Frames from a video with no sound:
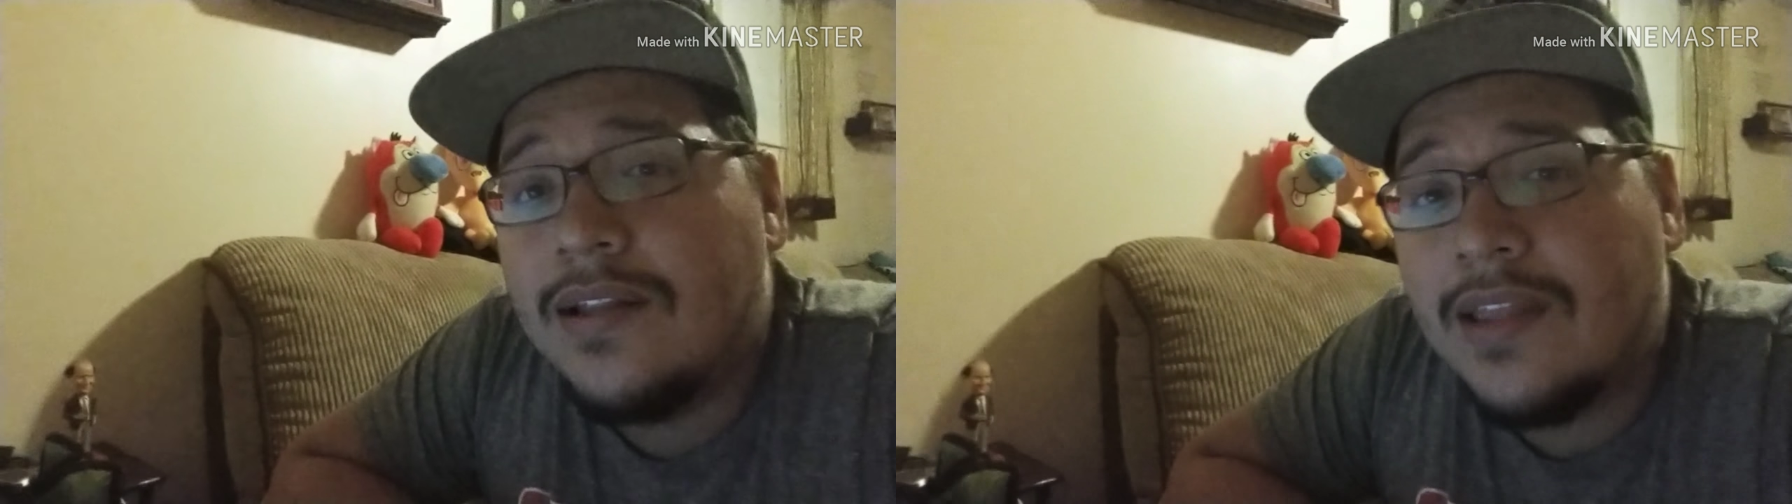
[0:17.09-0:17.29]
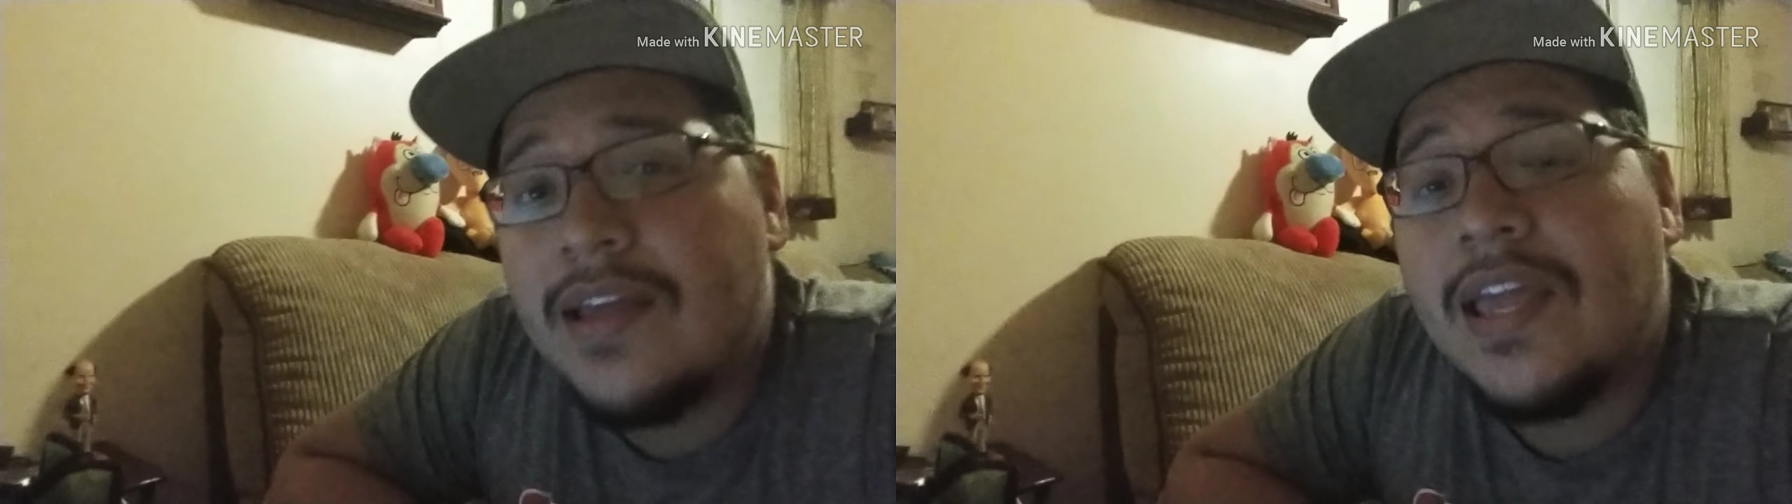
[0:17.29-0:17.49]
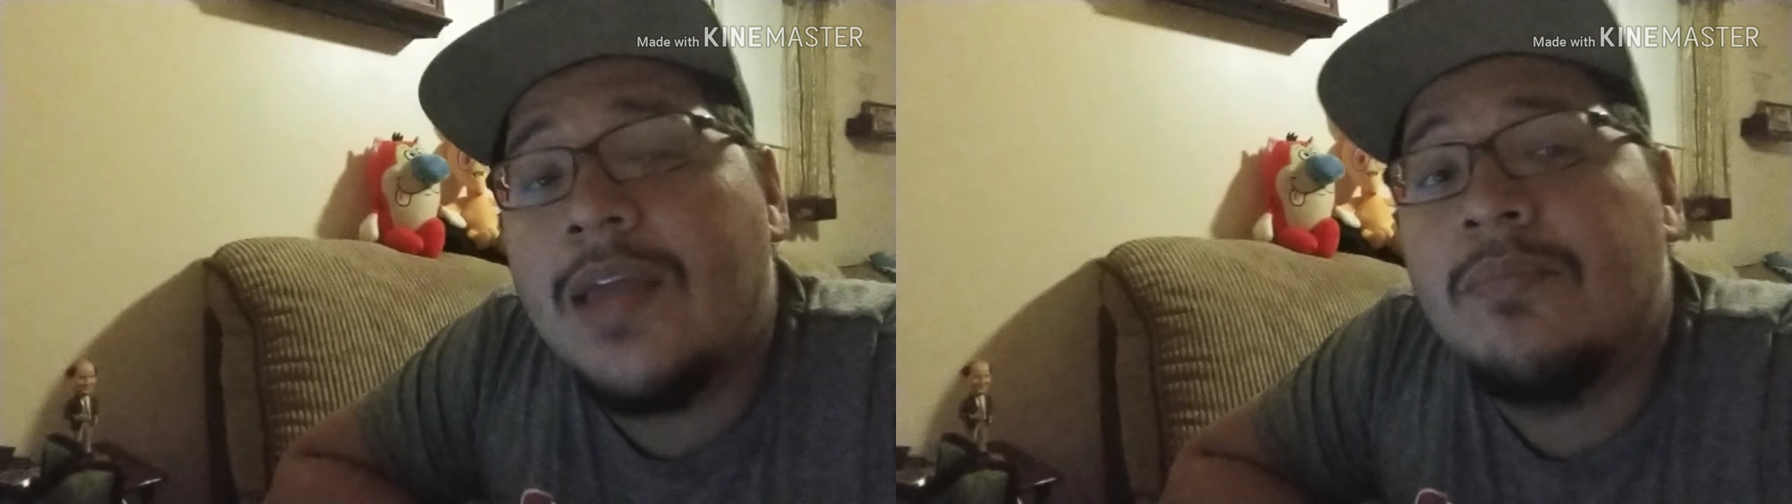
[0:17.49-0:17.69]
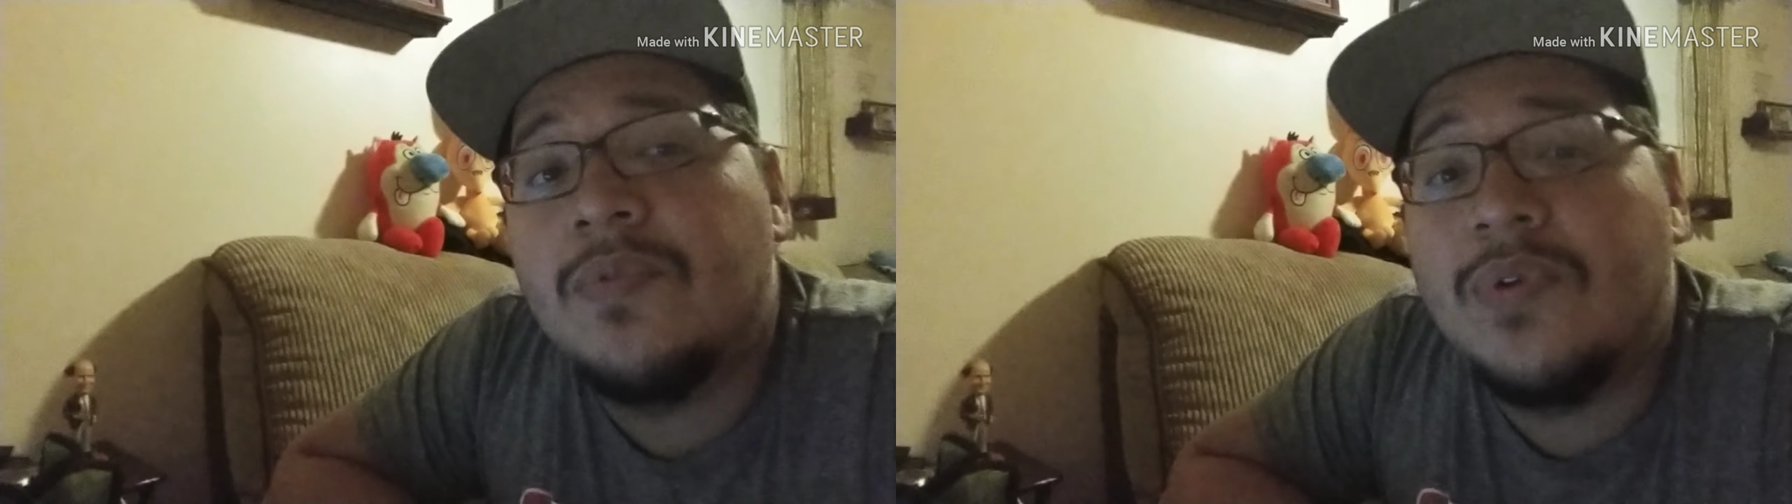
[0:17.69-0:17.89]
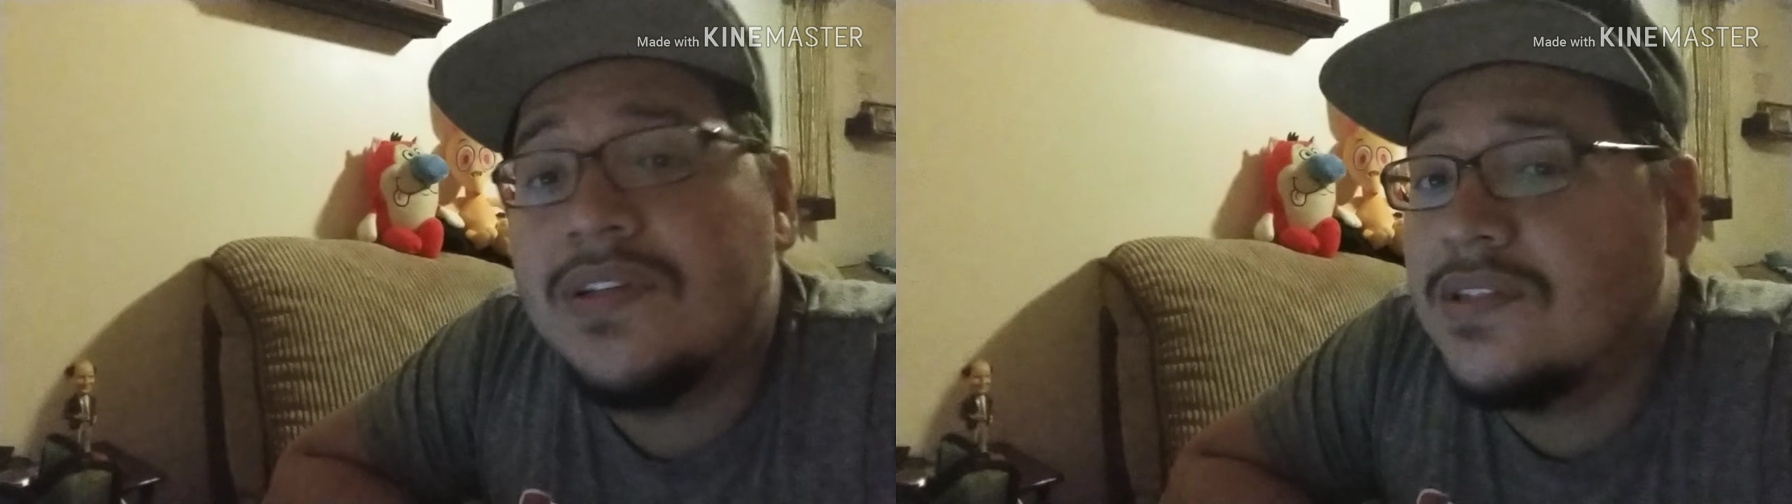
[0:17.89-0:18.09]
that
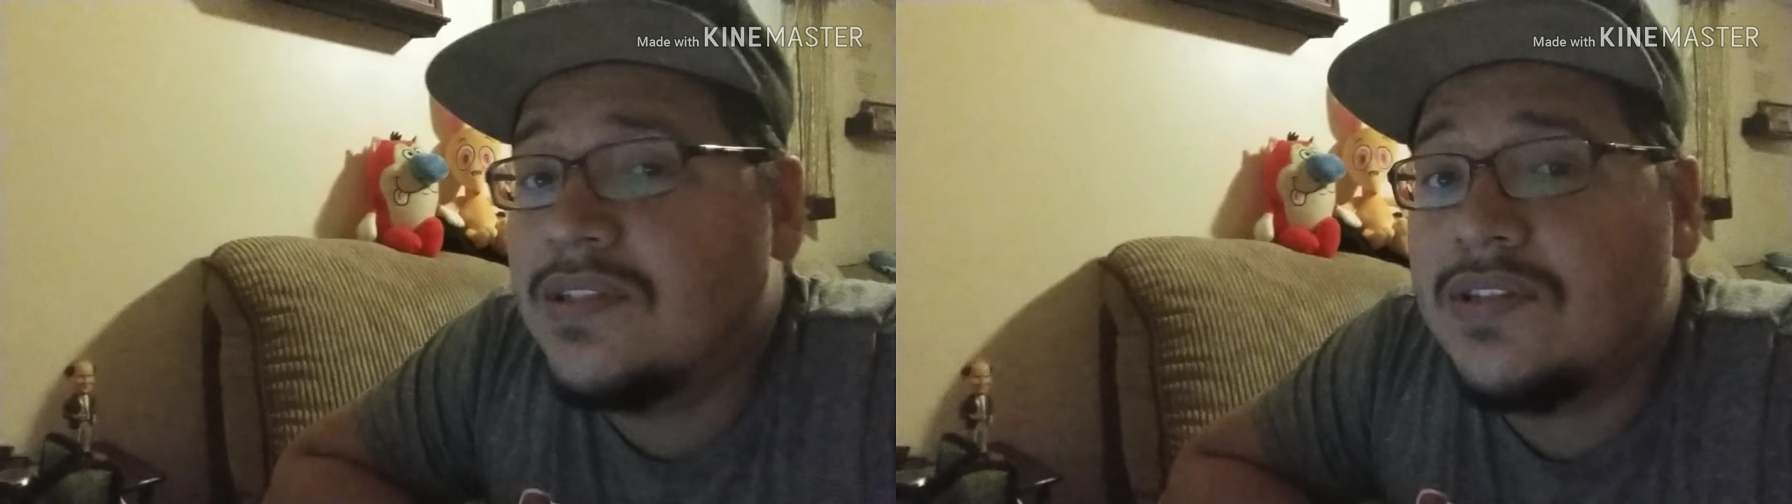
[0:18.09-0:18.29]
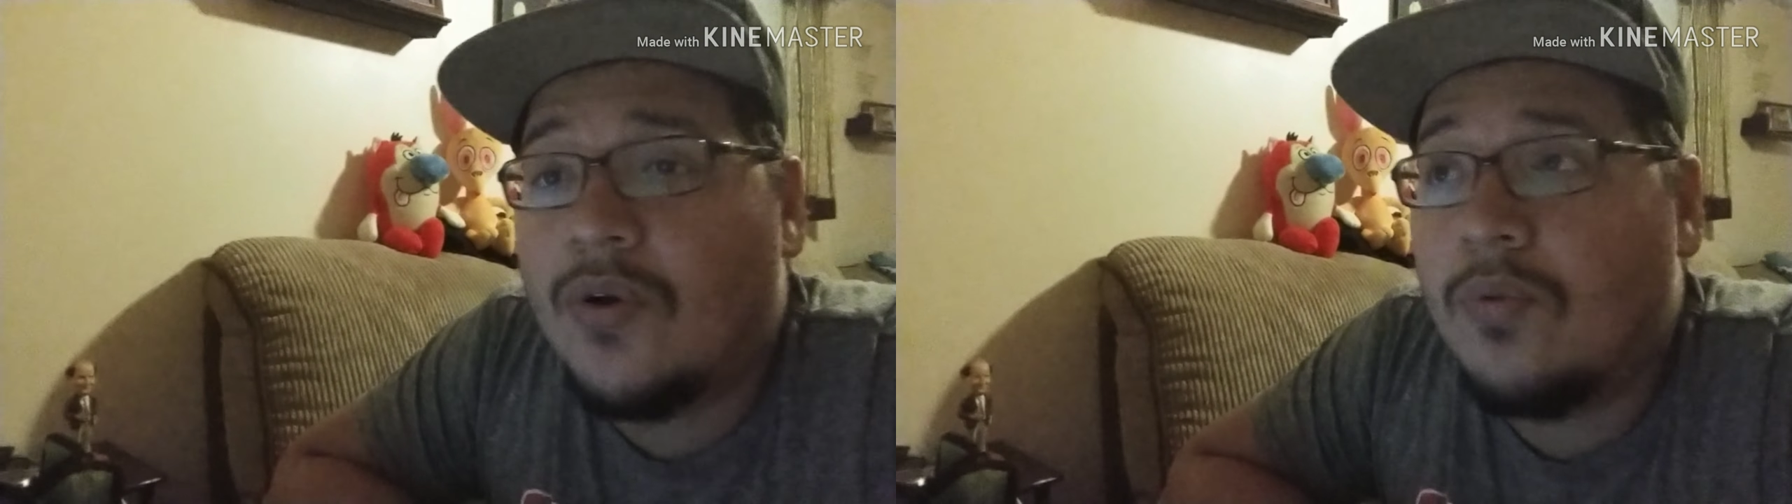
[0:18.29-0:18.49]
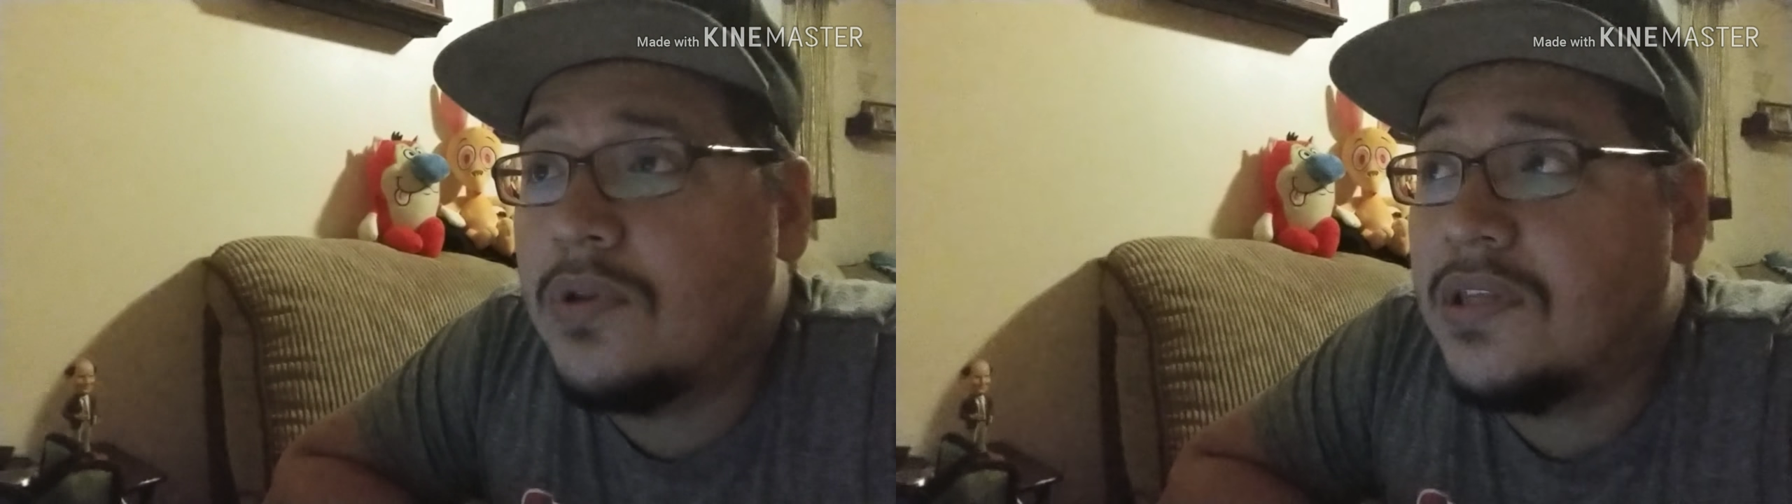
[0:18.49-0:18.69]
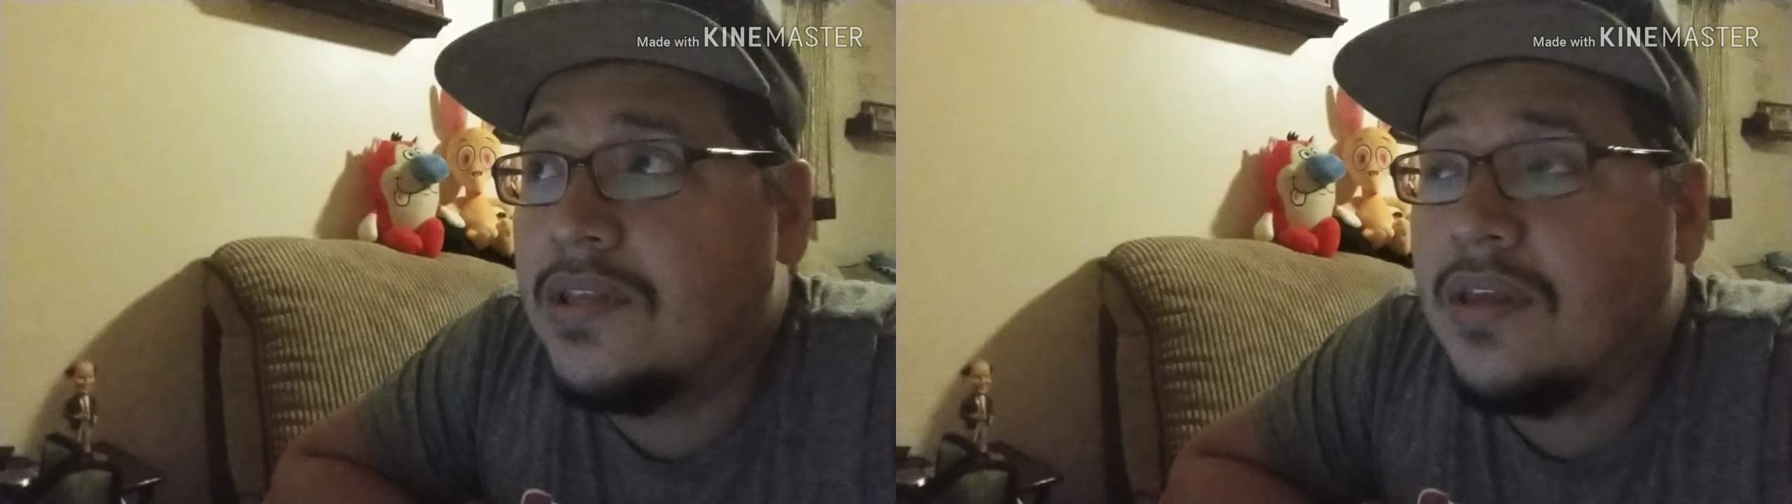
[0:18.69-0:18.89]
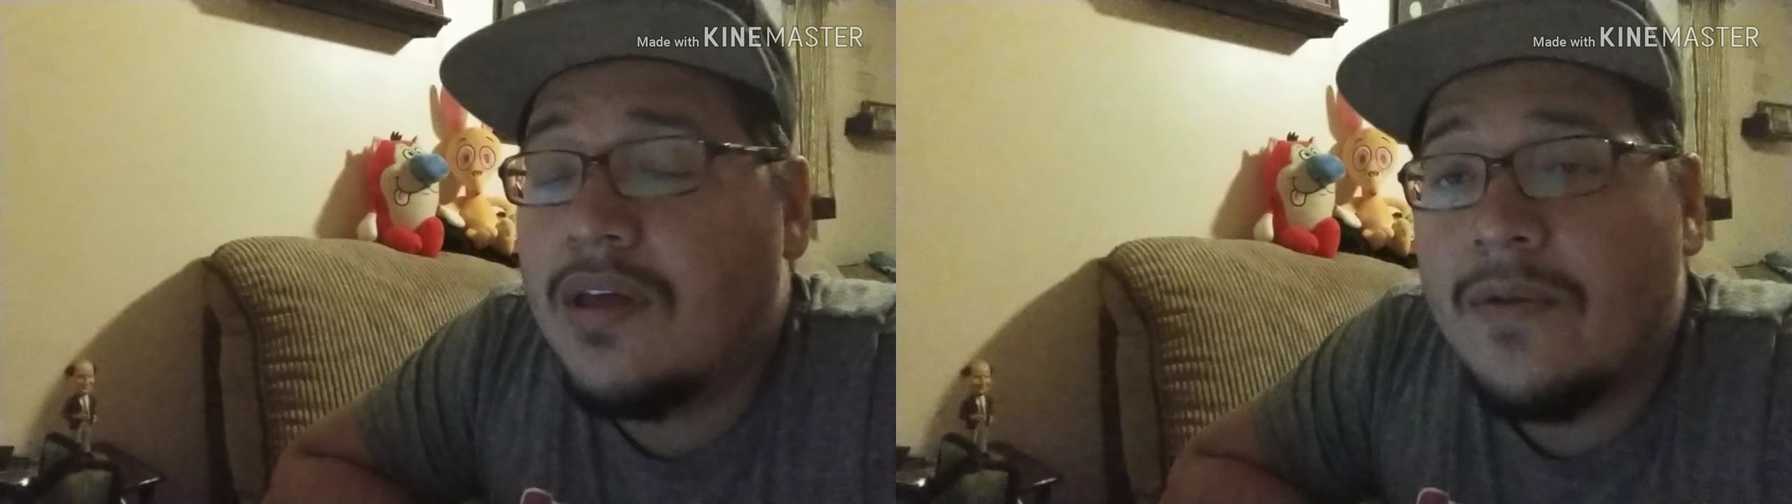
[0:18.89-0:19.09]
game was totally